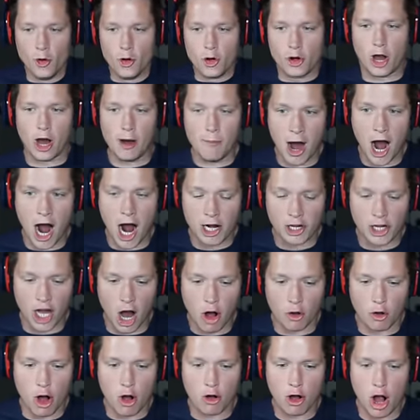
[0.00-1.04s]
Come on! Go,
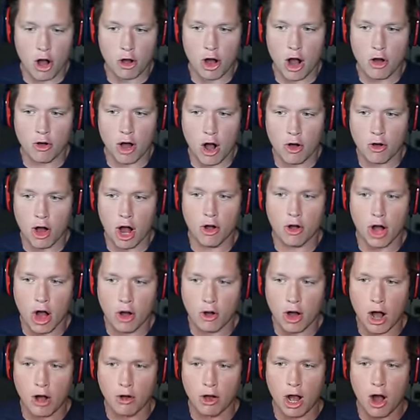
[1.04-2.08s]
go, go, go, go, go, go,
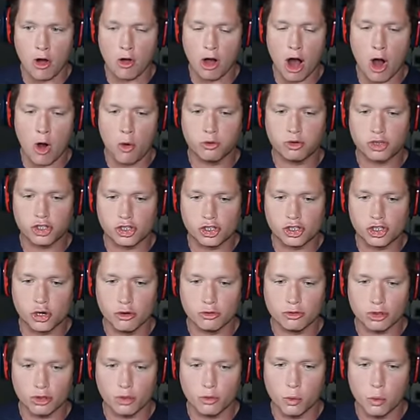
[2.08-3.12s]
go, go, go!
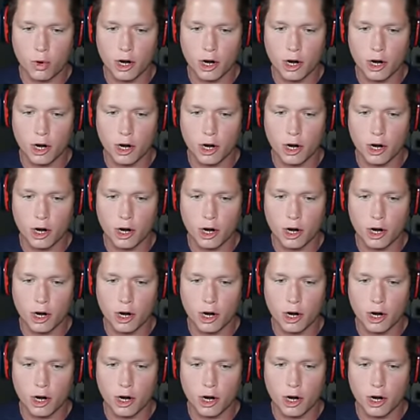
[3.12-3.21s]
Shoot, dude.